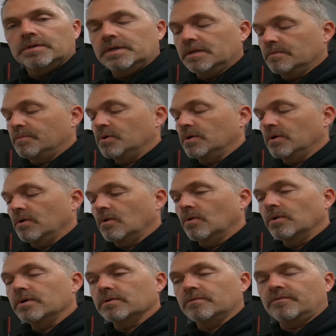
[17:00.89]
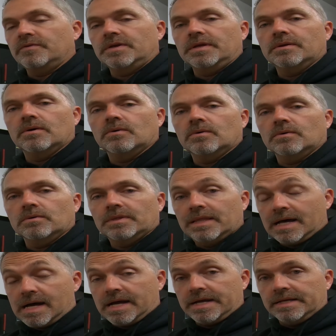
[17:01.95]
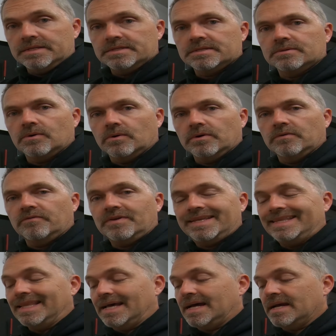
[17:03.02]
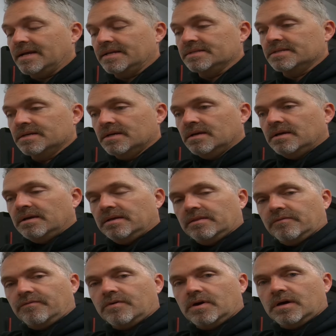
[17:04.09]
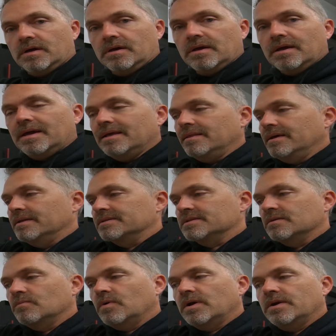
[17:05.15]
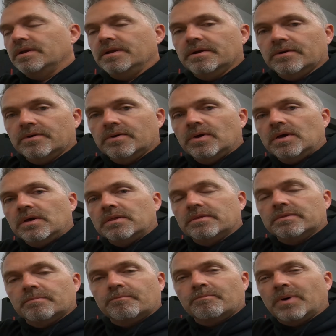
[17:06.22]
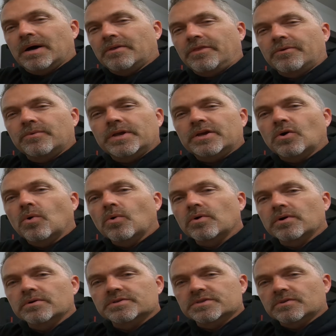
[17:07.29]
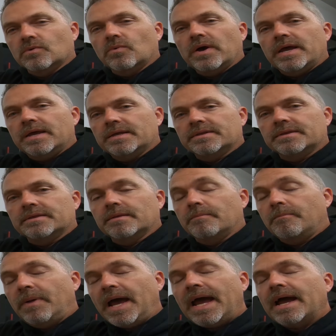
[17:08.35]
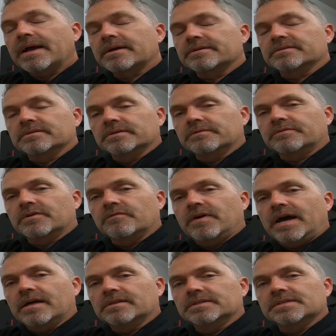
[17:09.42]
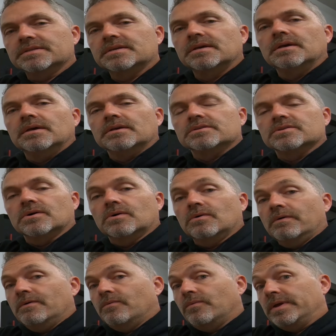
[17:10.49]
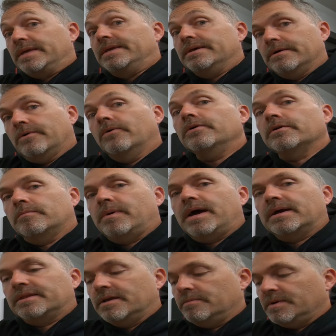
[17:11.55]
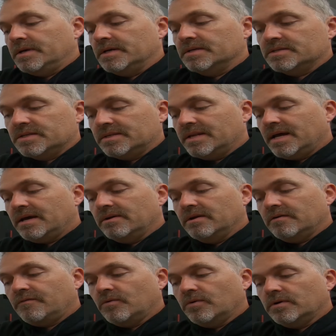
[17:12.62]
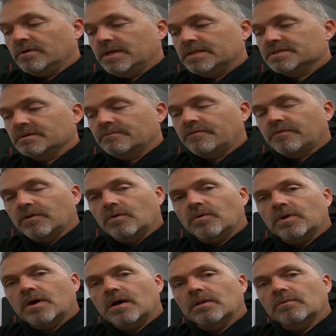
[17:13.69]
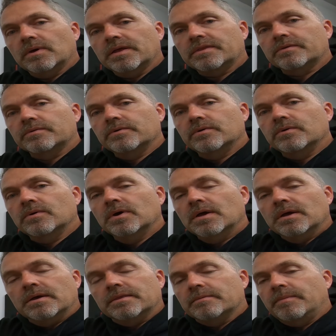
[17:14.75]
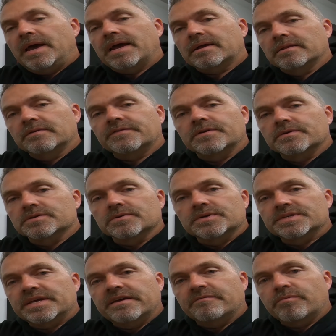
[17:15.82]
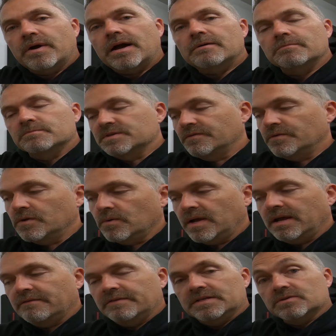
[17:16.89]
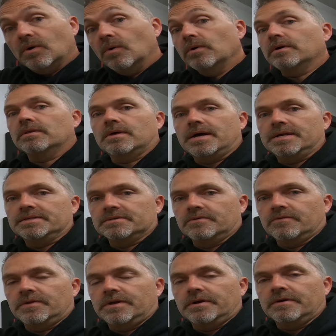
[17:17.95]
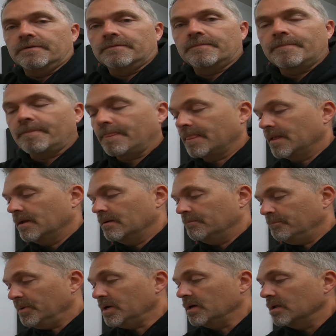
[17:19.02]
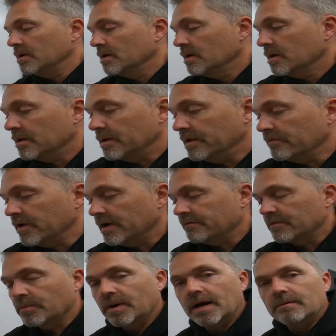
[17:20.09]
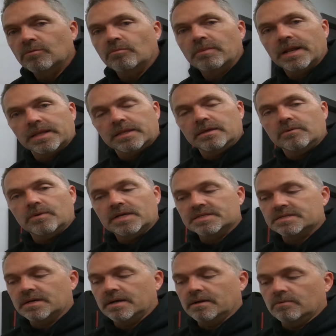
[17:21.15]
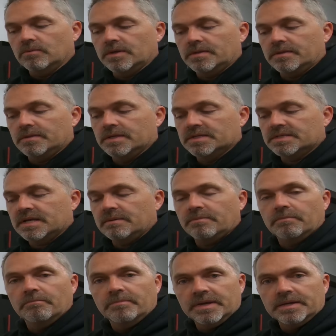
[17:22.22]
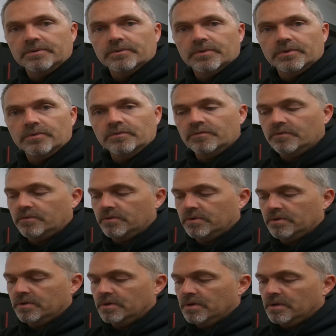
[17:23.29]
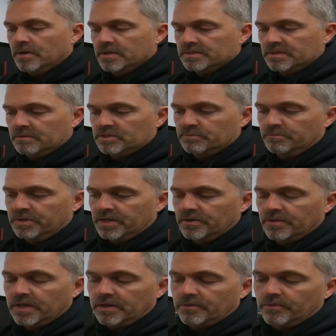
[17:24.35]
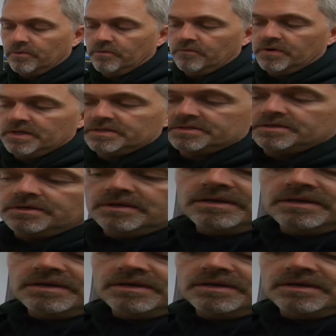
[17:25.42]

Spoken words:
need to put oil feed lines in the front, and then somewhere near about 3/4 of the way into the back of the lifter valleys, so we get oil back there, because not enough oil ends up flowing all the way through. The back lifters always have problems if you don't have these oil lines over there. But never have the problem on a Keyway style with this type of big groove. See how much bigger that groove is